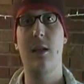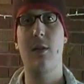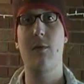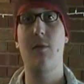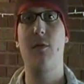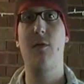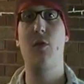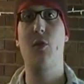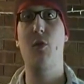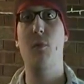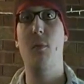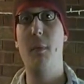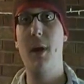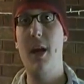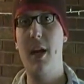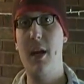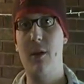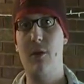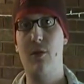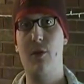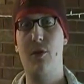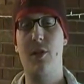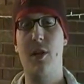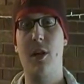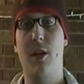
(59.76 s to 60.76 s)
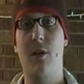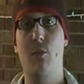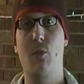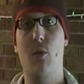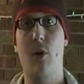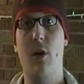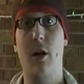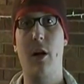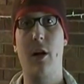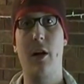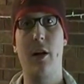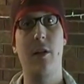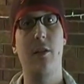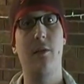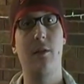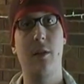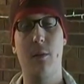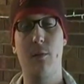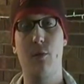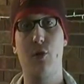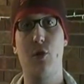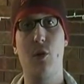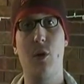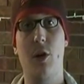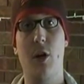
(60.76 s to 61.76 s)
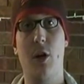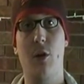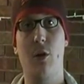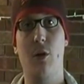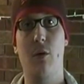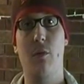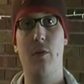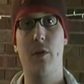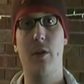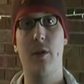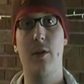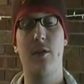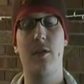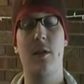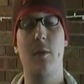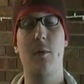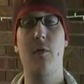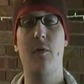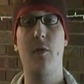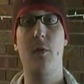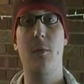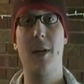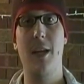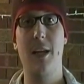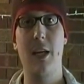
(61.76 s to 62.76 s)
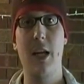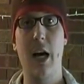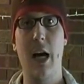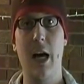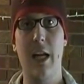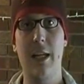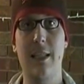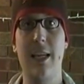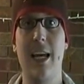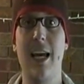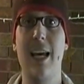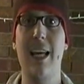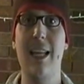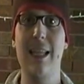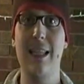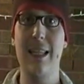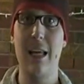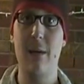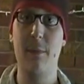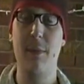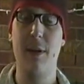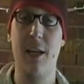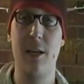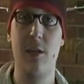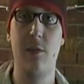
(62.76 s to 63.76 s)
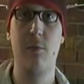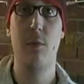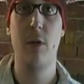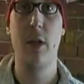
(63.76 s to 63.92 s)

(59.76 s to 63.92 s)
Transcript: Some of you may understand why I'm shooting all over this, some of you may not. Let me